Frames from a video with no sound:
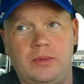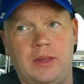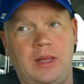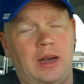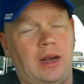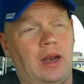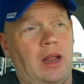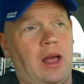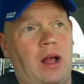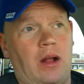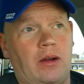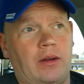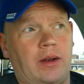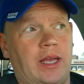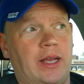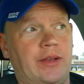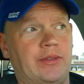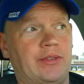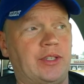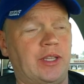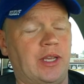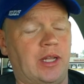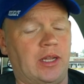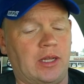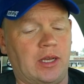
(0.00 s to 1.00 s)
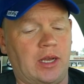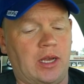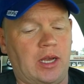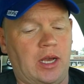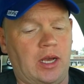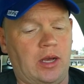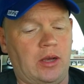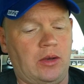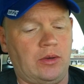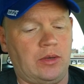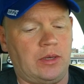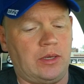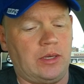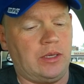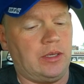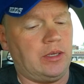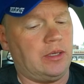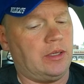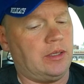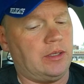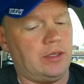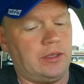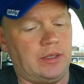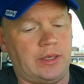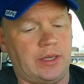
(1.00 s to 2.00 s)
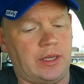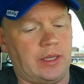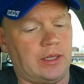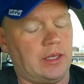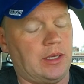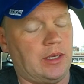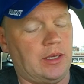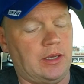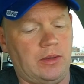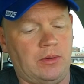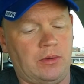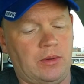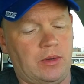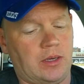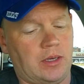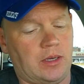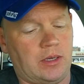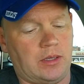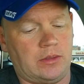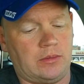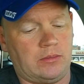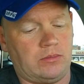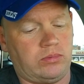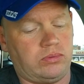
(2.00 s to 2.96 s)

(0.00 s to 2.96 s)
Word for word: Been a long day of selling Coke. And I tell you what,